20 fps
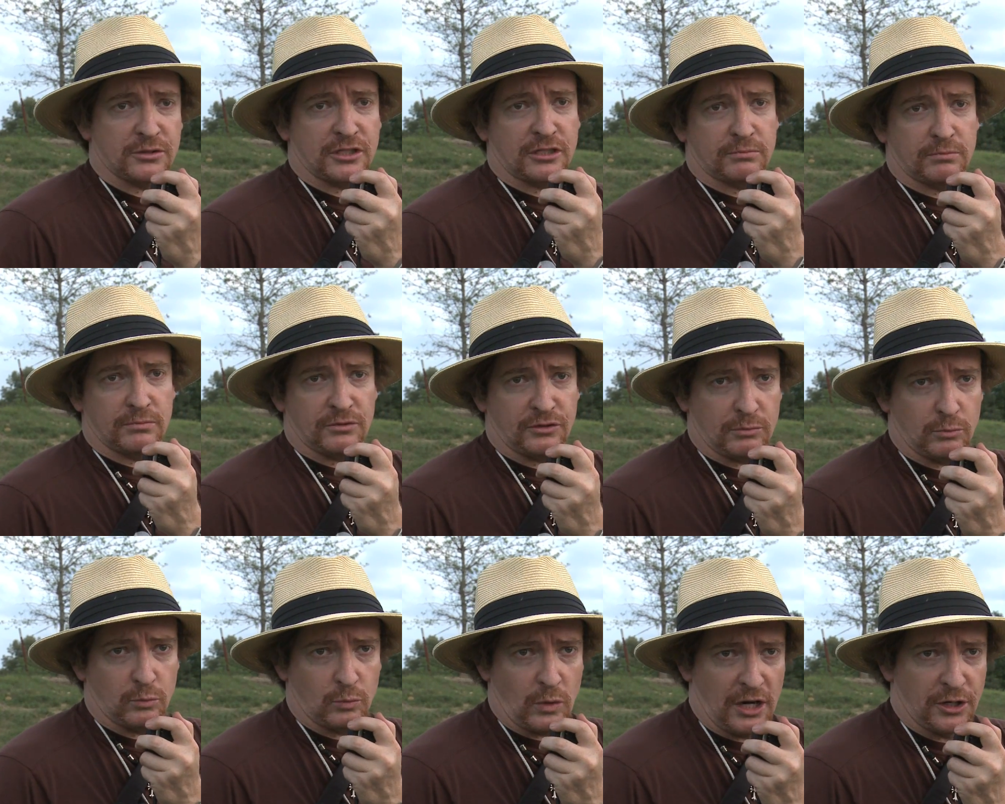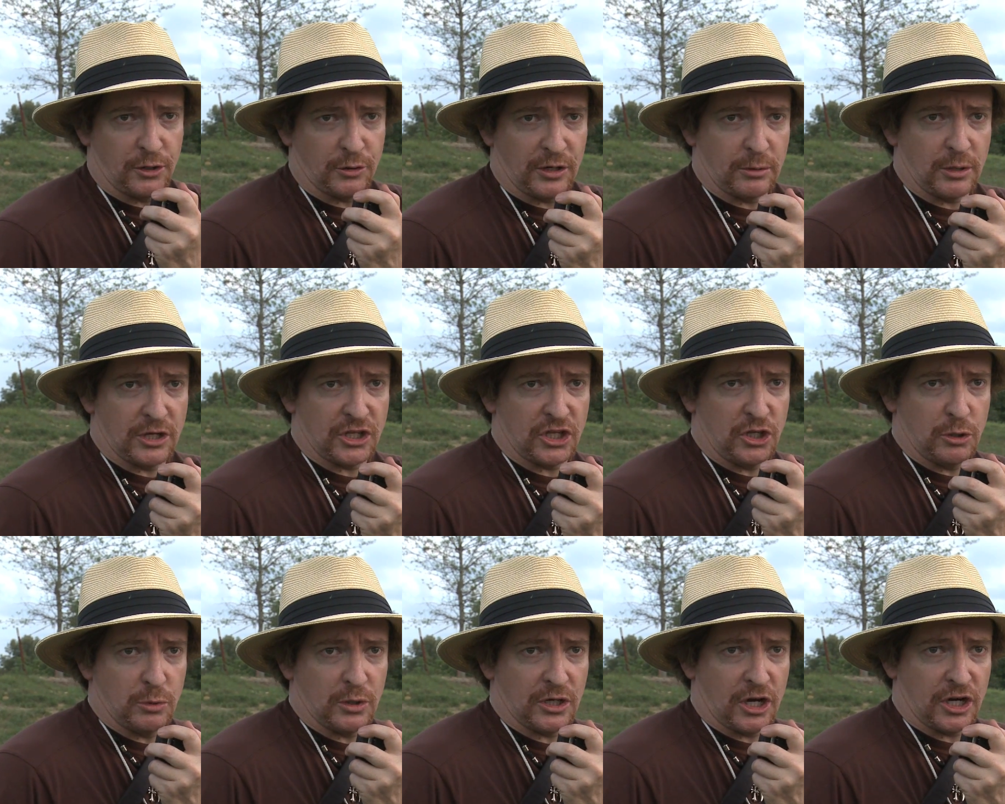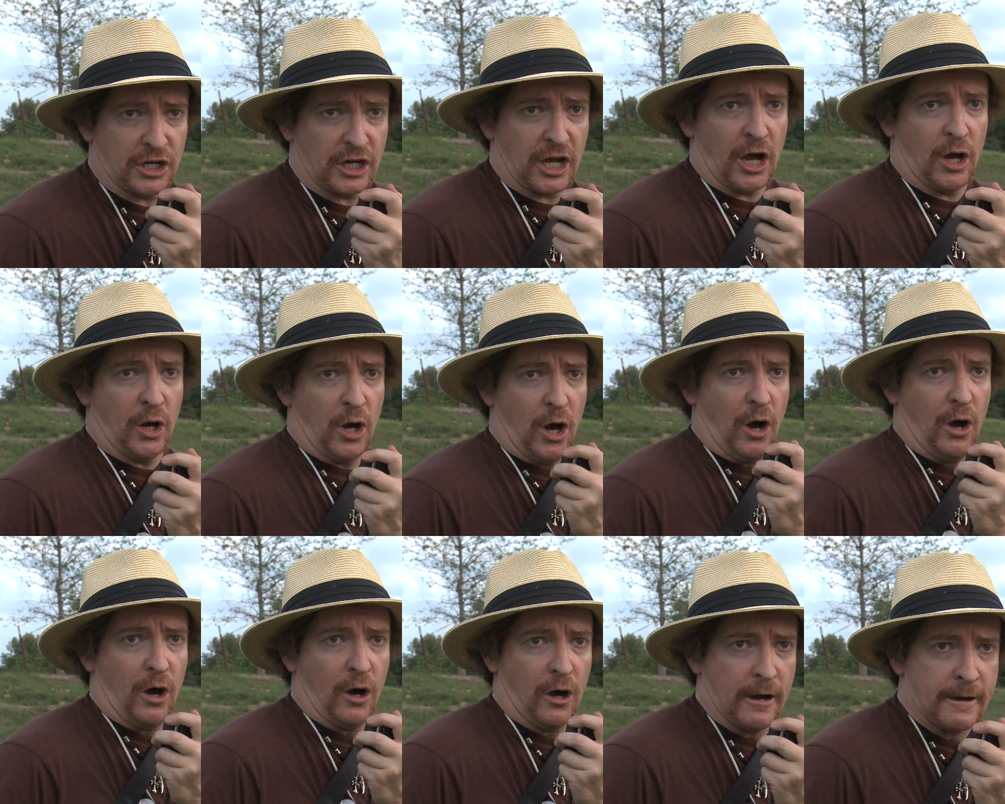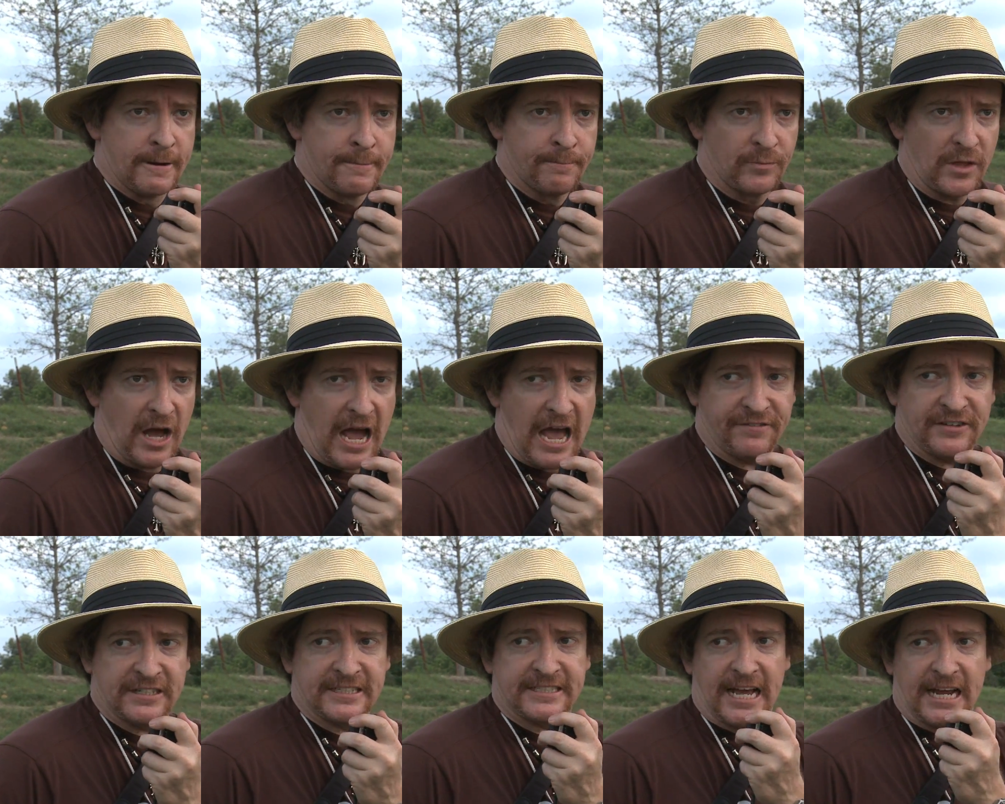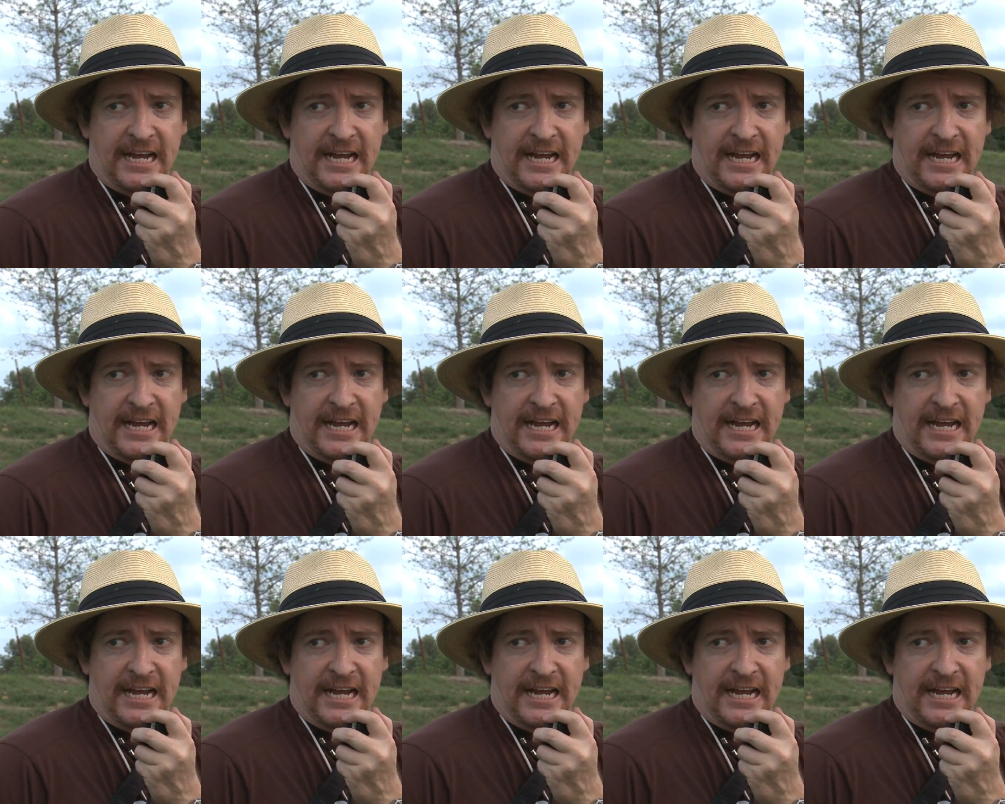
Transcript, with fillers: was wondering whether you were going to go, oh, I haven't